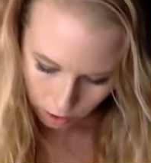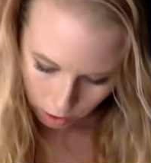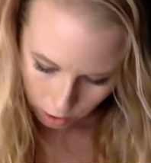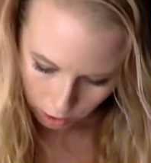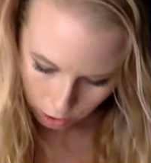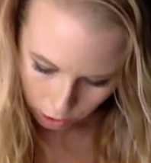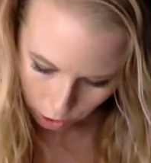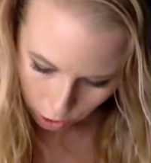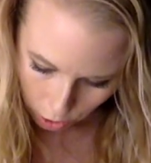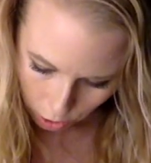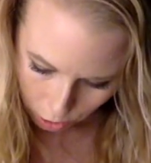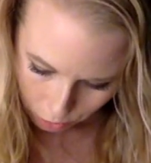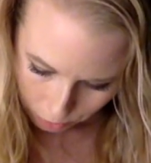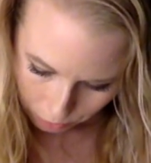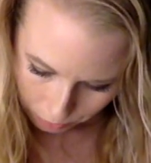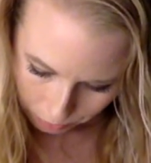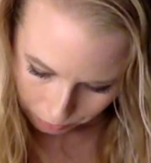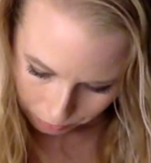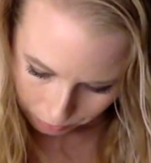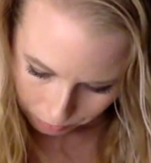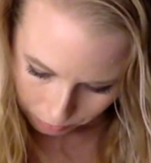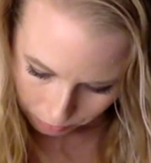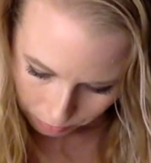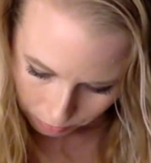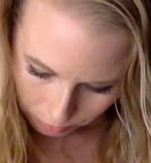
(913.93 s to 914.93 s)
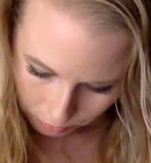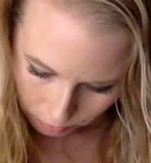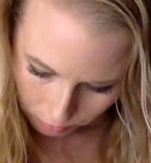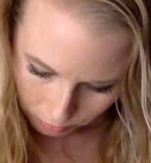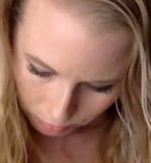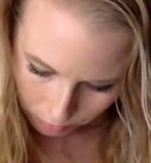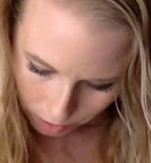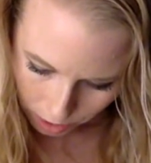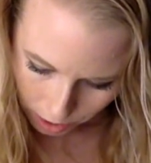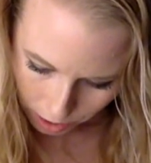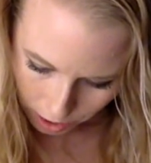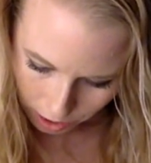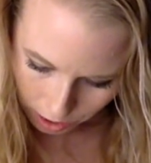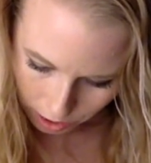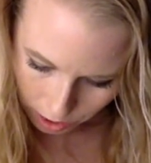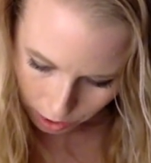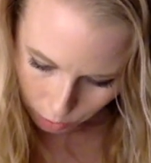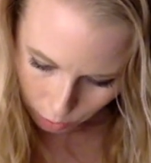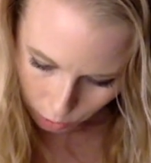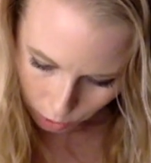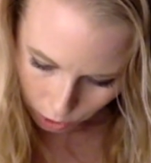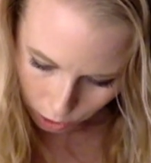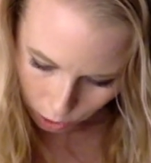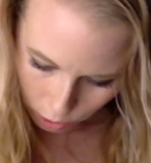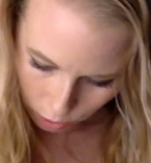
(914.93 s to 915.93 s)
So he says,
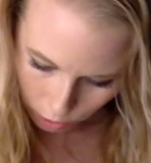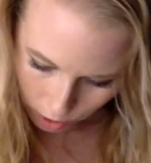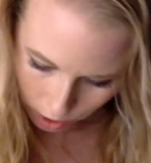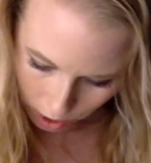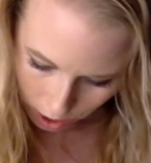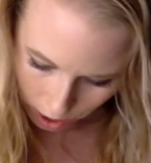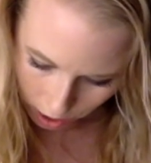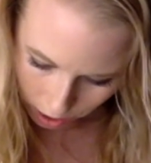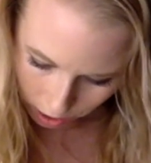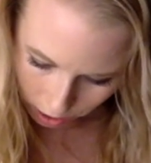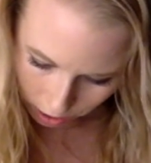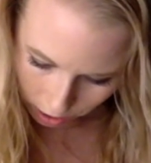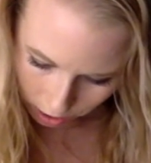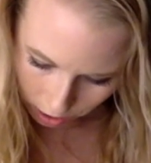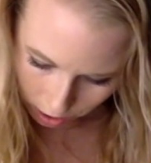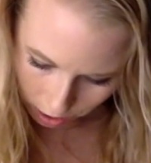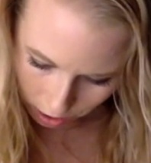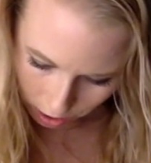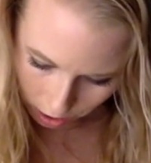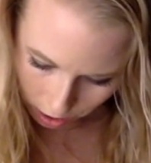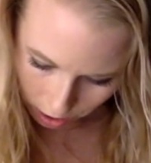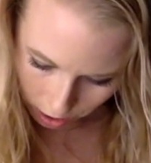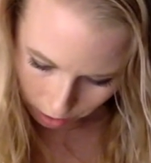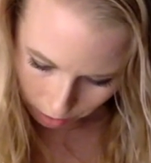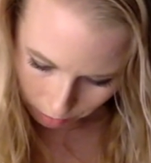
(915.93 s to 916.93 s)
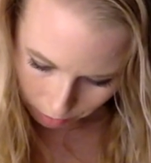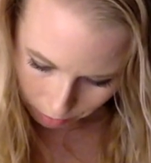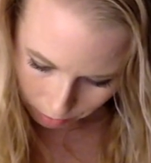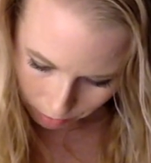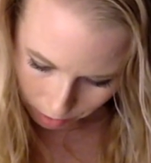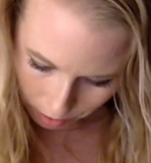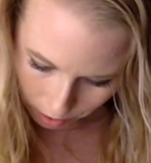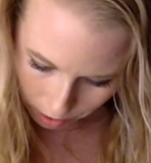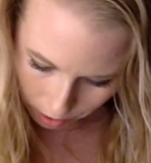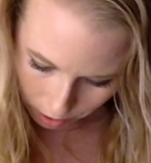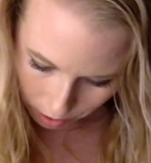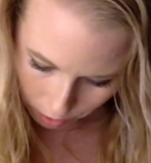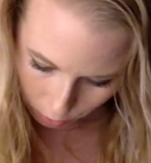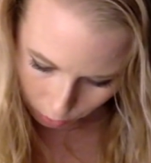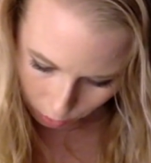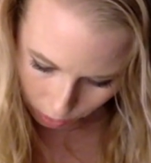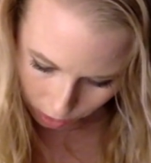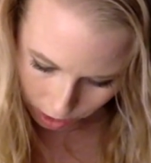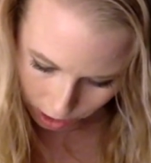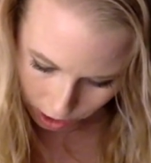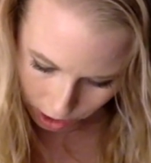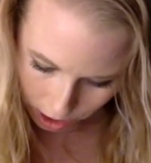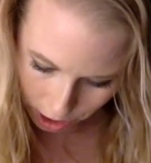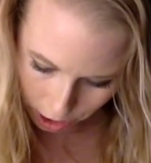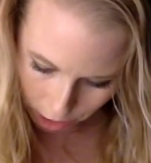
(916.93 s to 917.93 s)
while you and Helen were
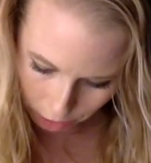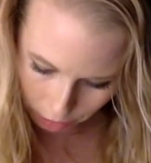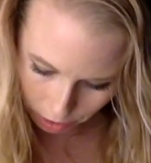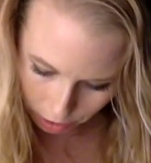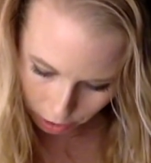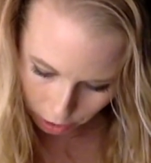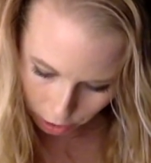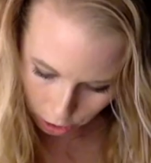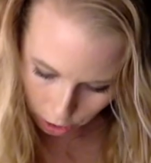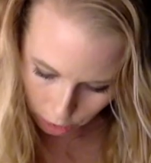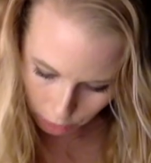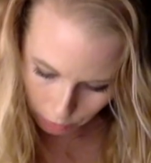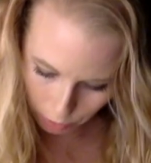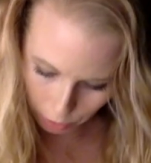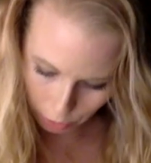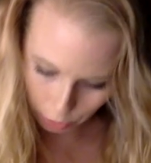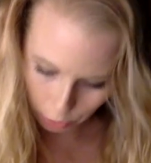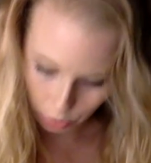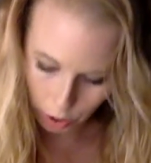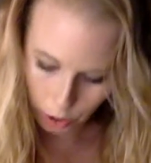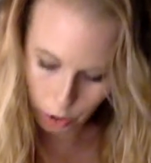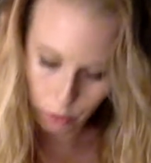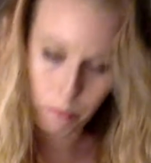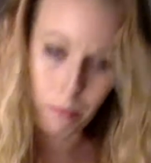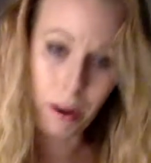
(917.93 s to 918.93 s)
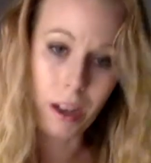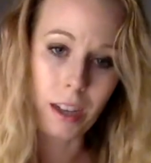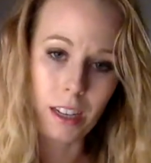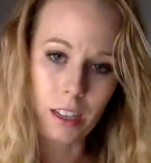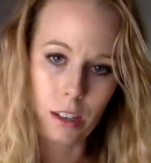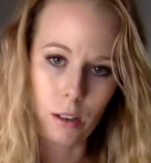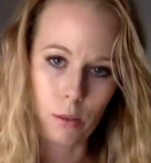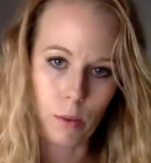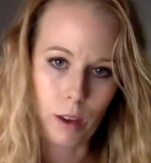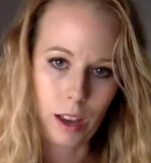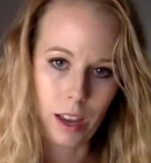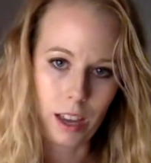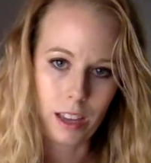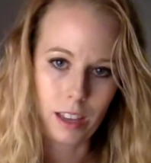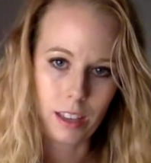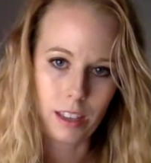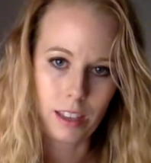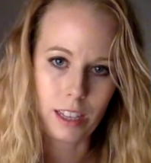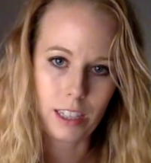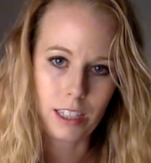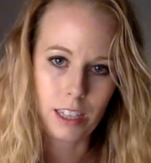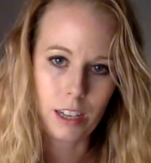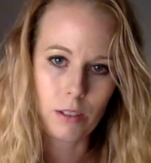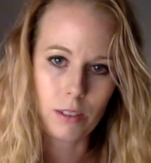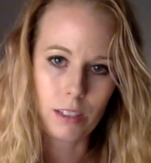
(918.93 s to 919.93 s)
teetering around Europe throwing money away.
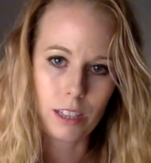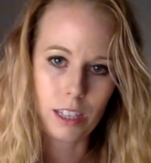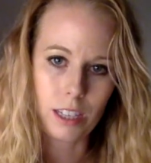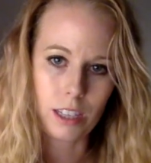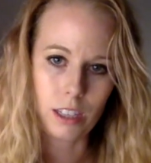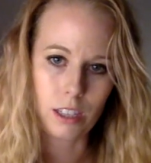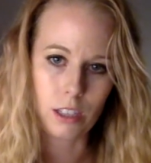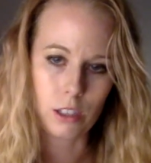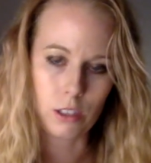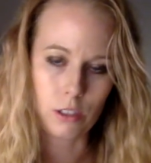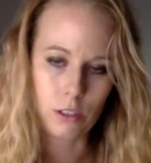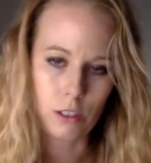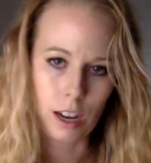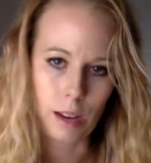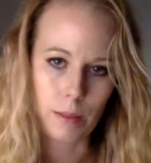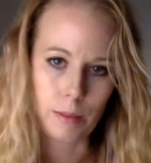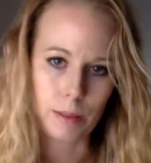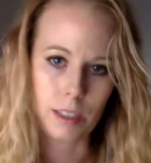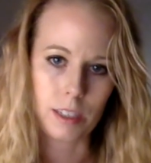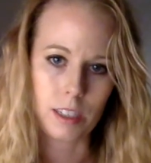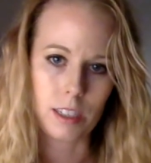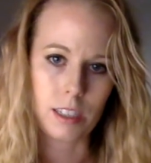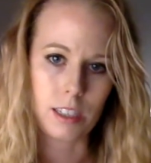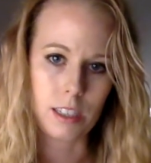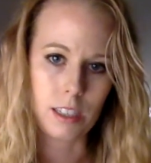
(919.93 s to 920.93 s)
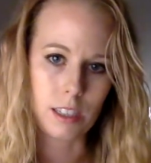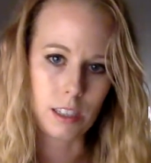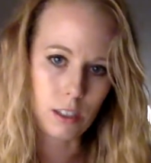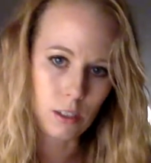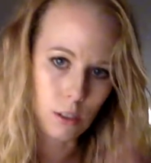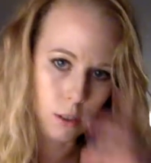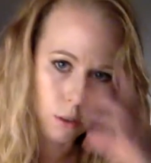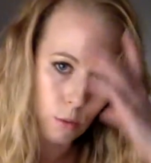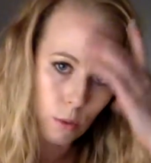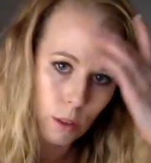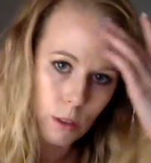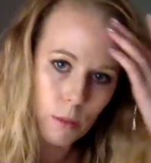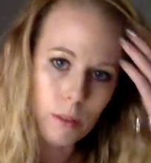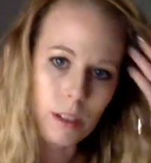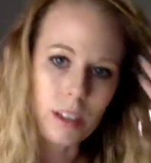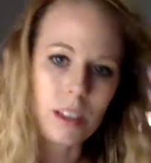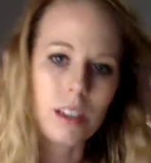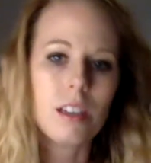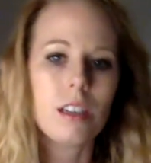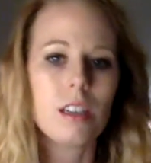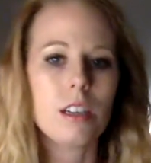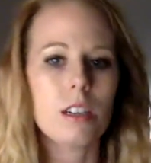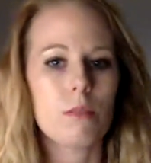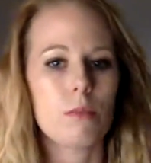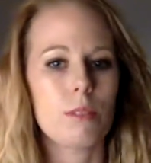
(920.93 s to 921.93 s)
That's how Lincoln describes it. He says, we were
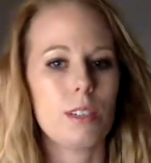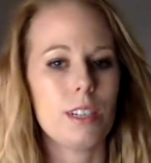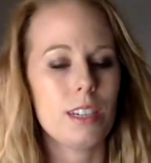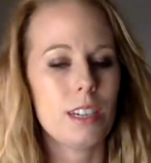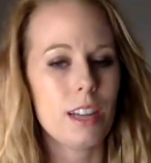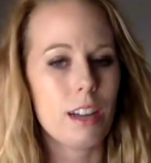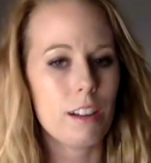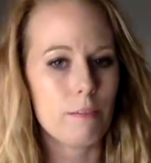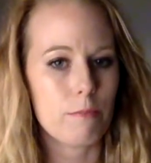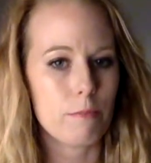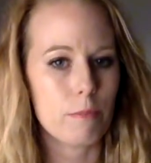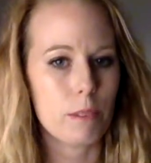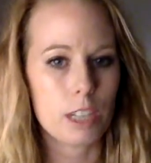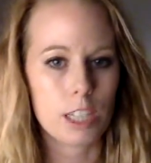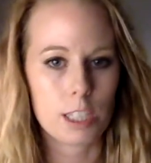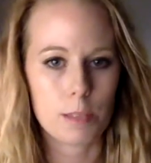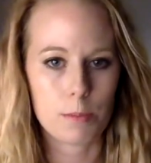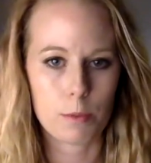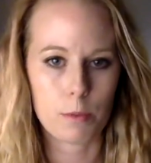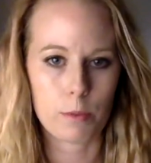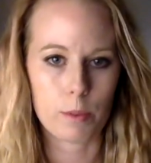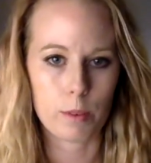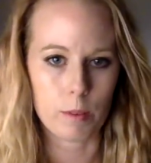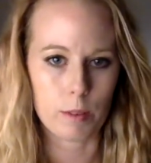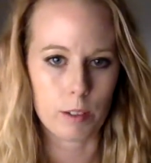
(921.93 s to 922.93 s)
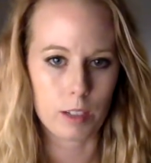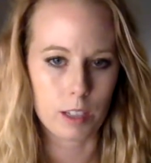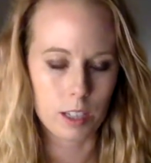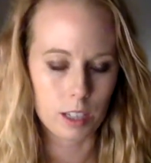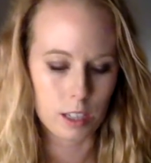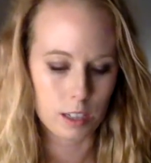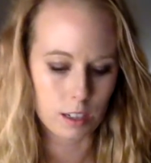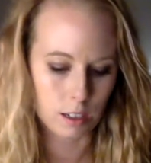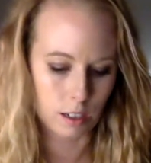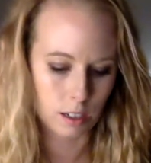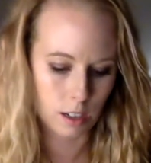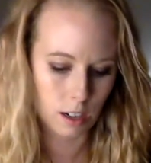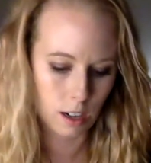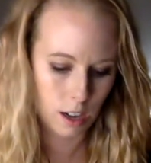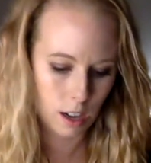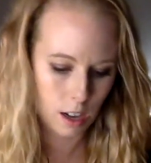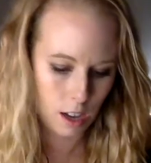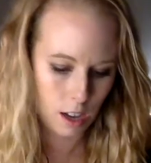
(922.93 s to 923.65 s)
here. We didn't have much, but we were here.